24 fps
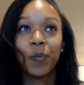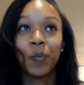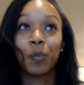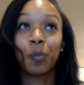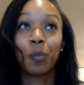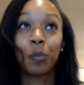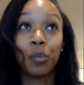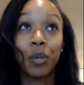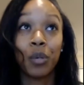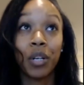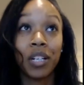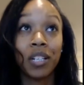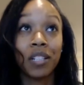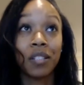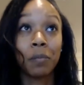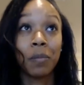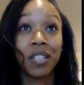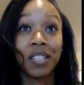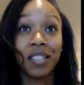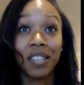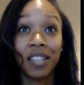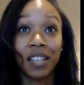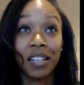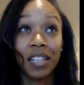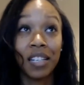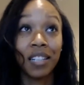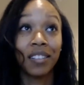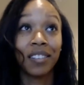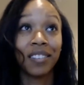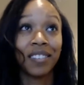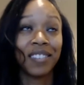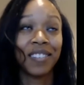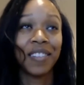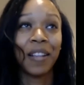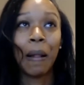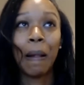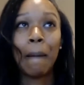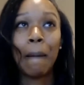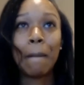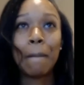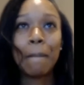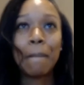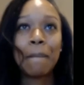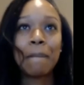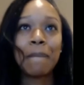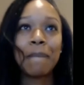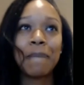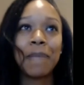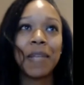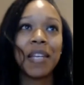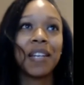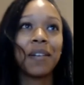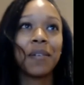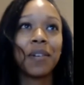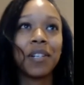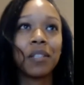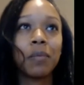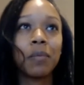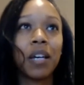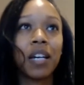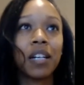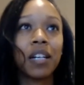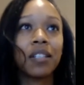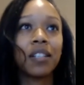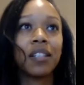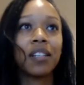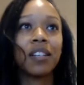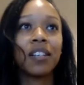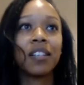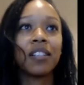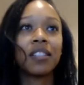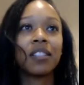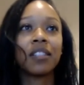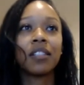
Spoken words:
my thing. Anyways, back to this.